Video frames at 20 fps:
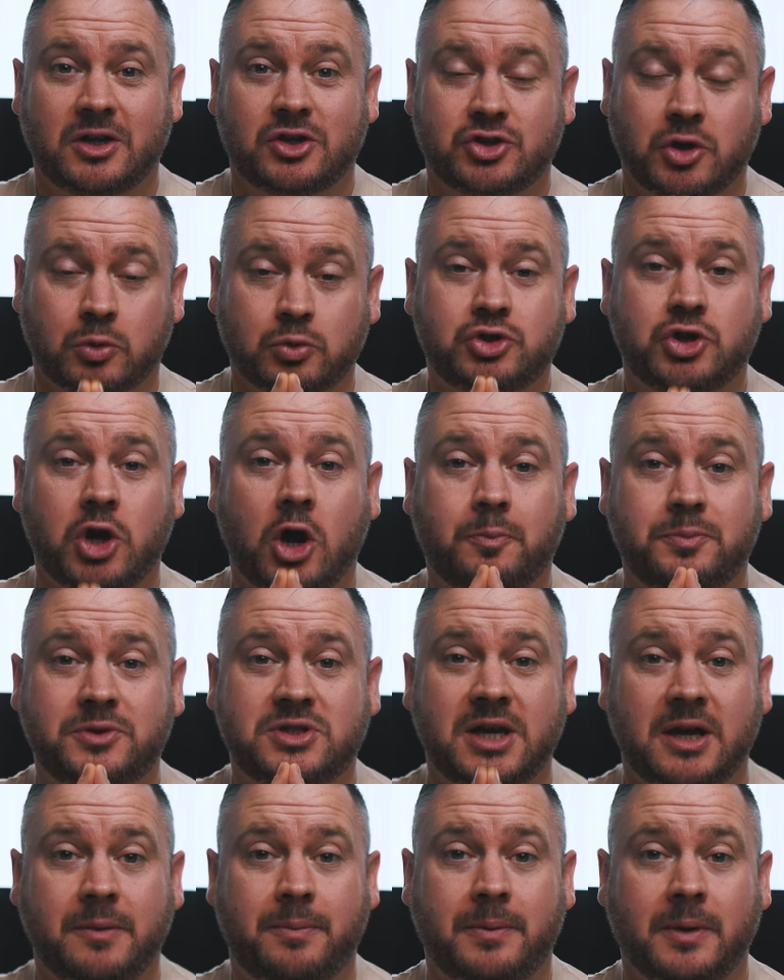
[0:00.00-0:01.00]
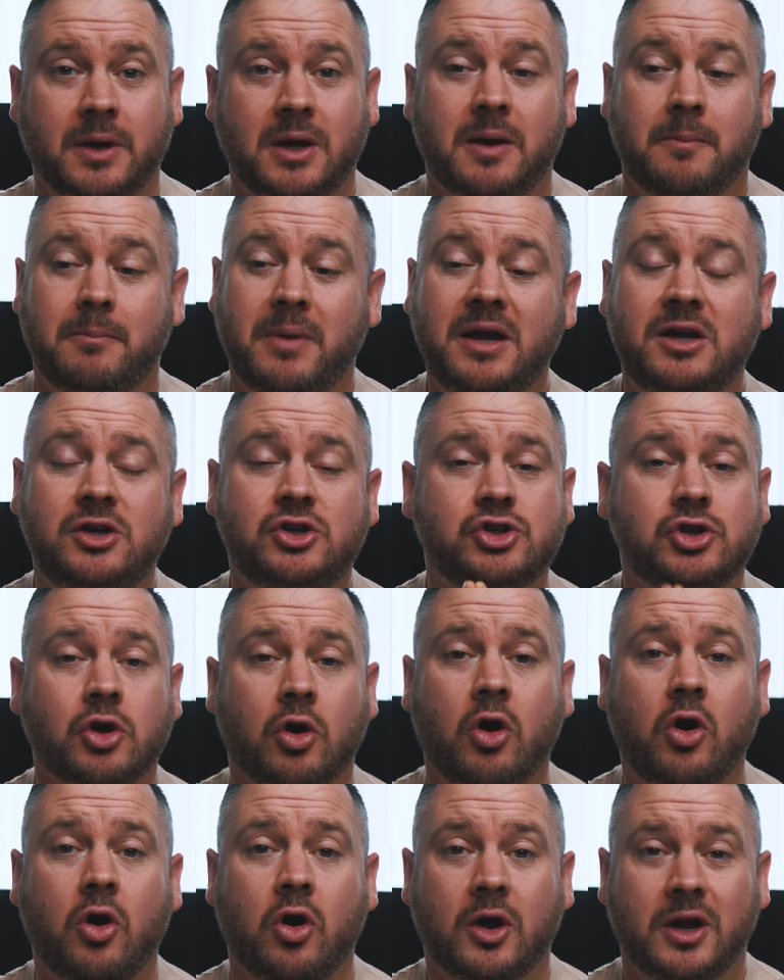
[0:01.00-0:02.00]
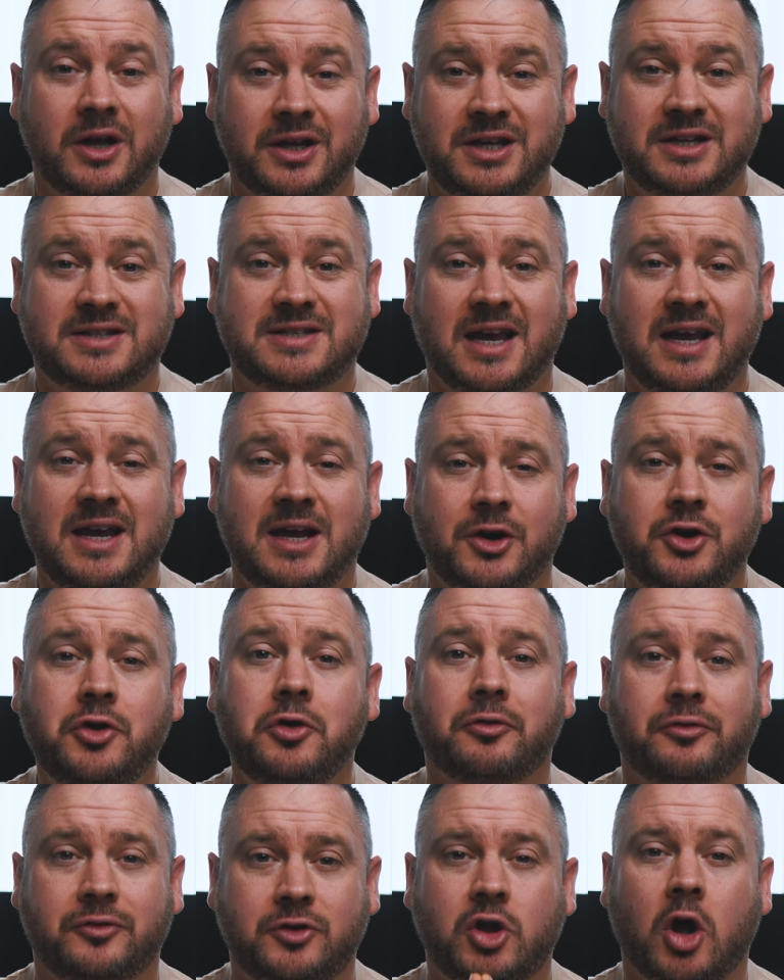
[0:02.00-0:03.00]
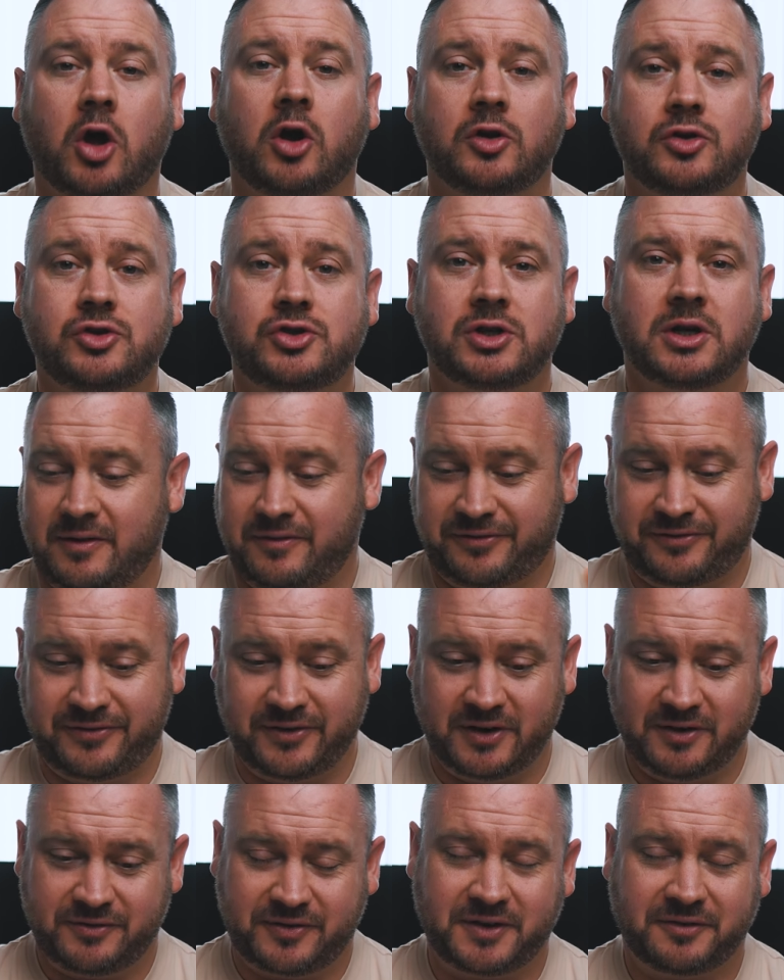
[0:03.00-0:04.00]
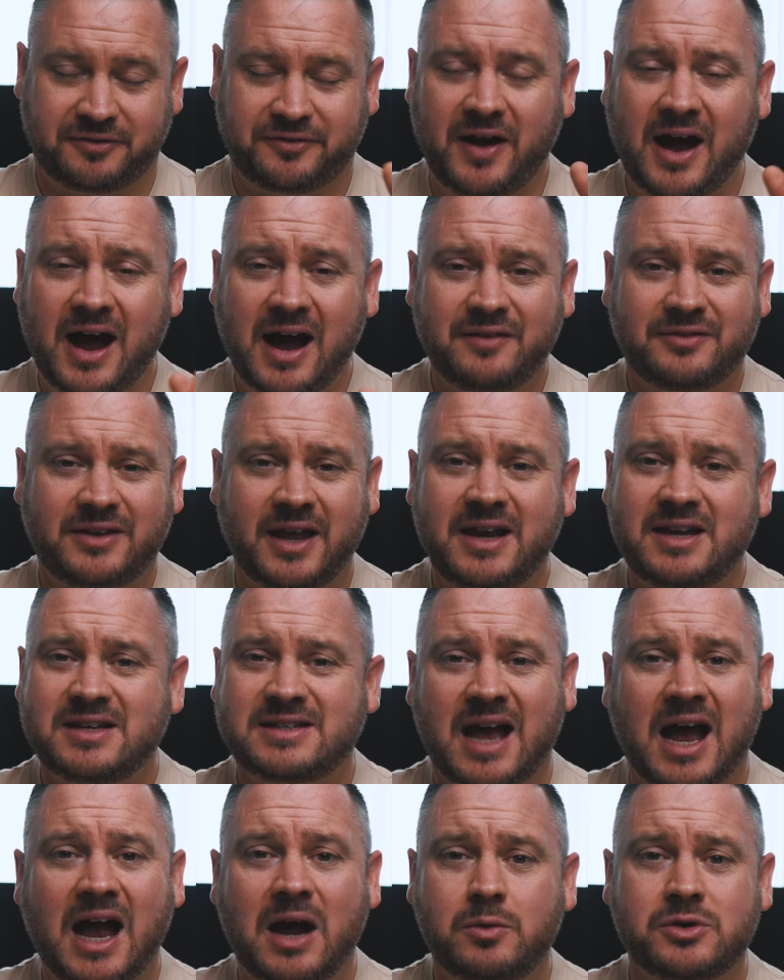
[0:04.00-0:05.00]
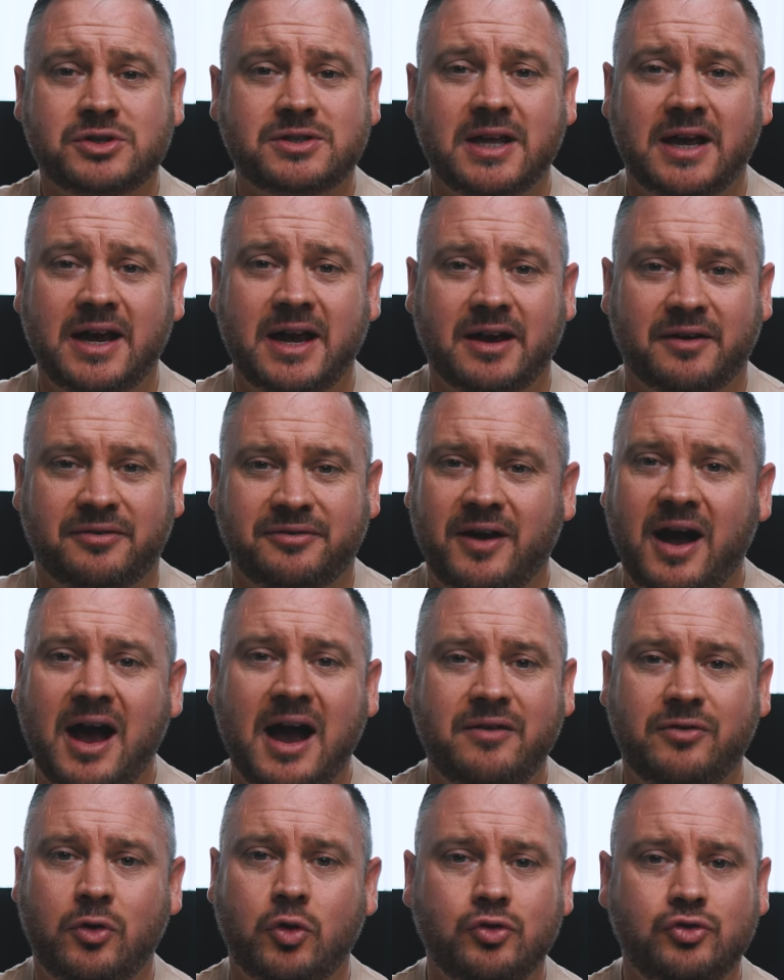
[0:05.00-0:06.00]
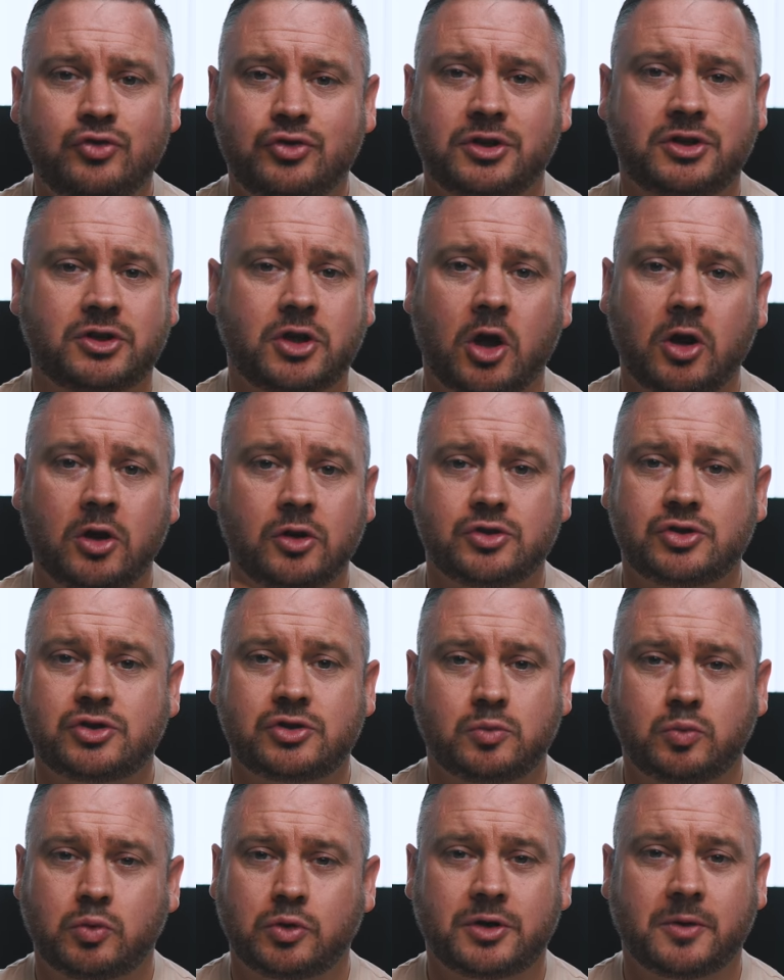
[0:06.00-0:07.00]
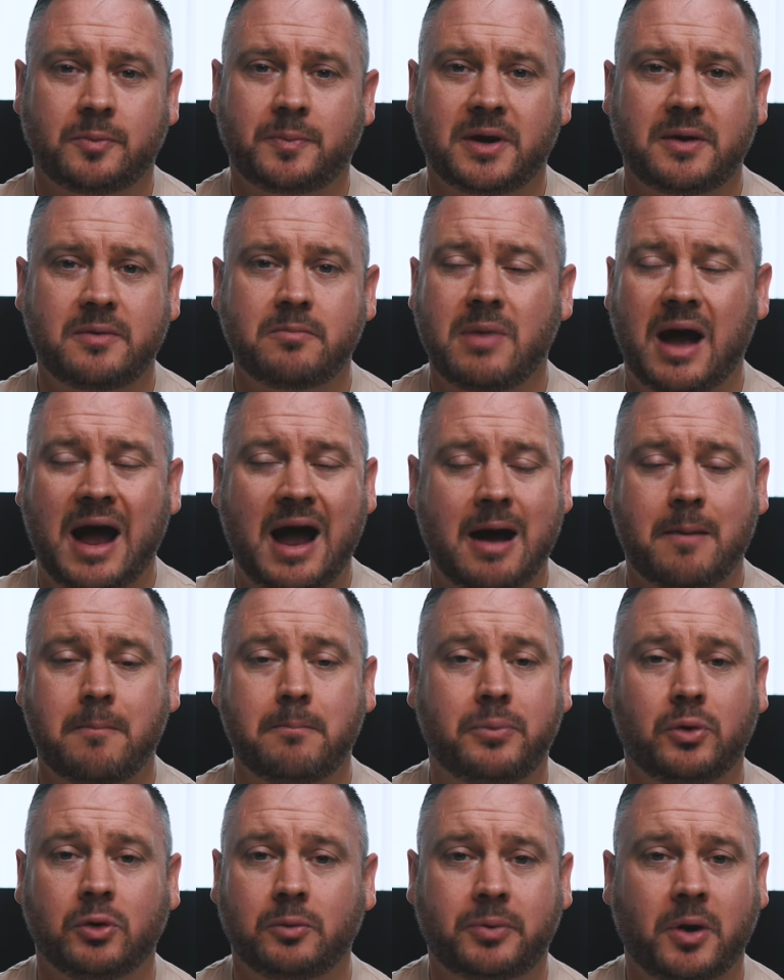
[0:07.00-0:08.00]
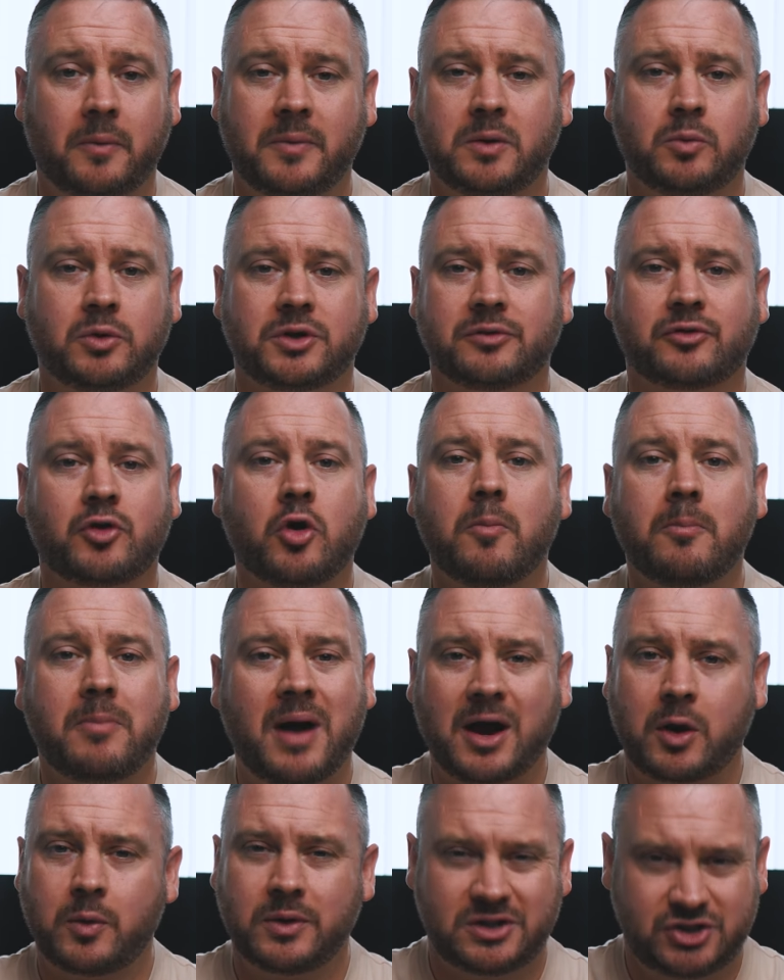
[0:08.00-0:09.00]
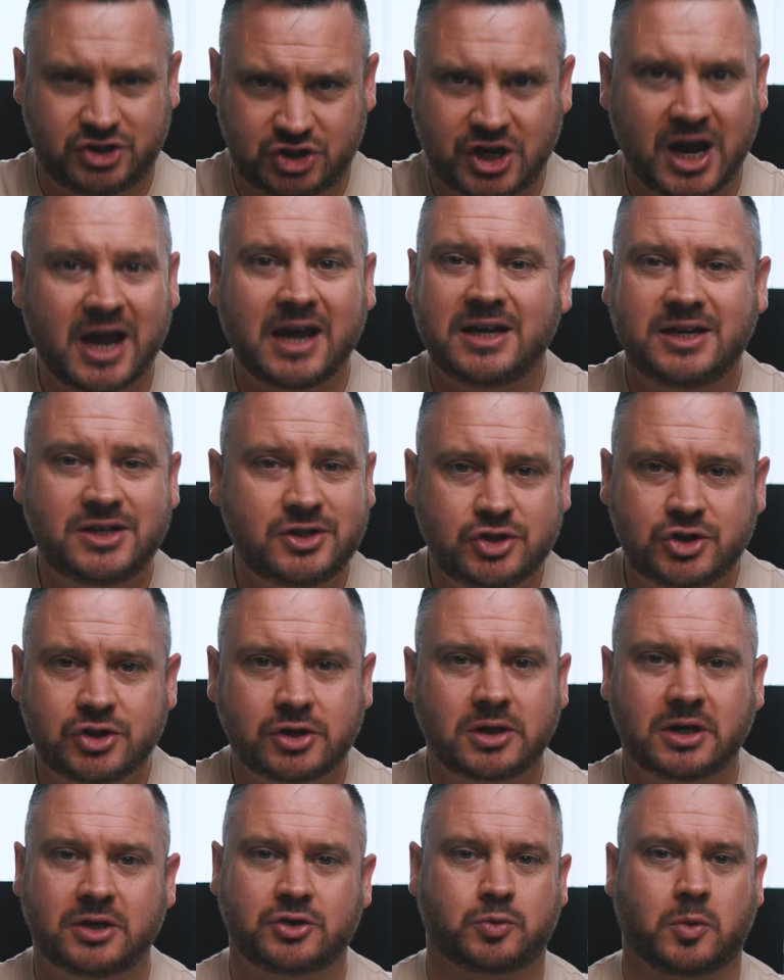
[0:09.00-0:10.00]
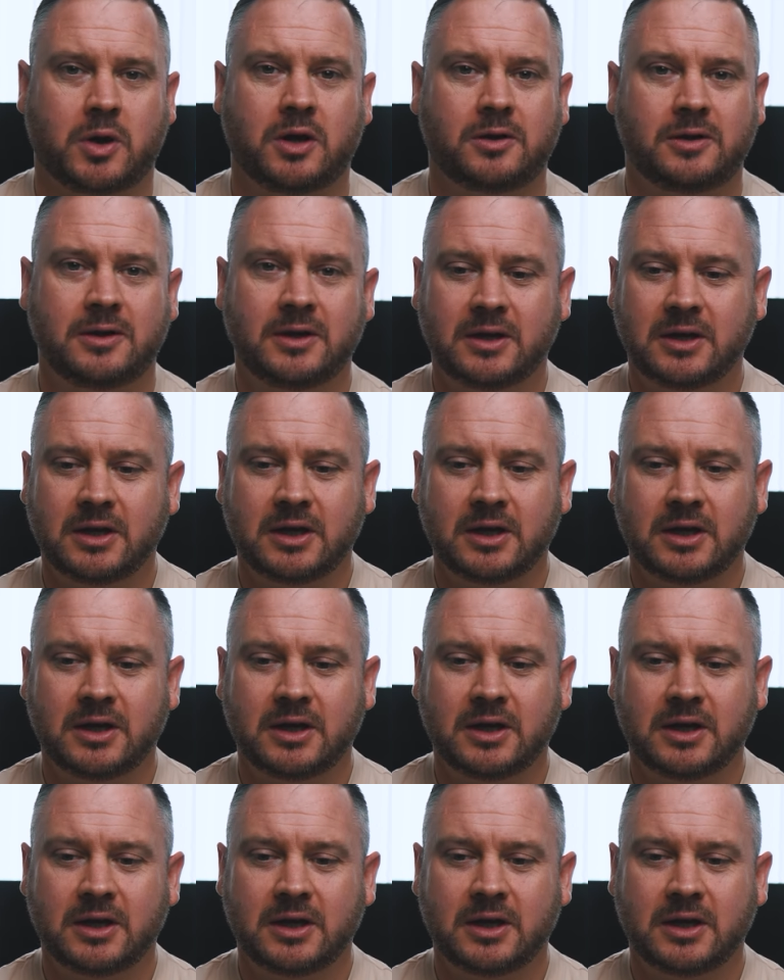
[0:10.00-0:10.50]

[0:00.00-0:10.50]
So top tip, make sure you take enough dollars. For the 5 days I was there, $500 would have been ample. Probably would have come back with change as well.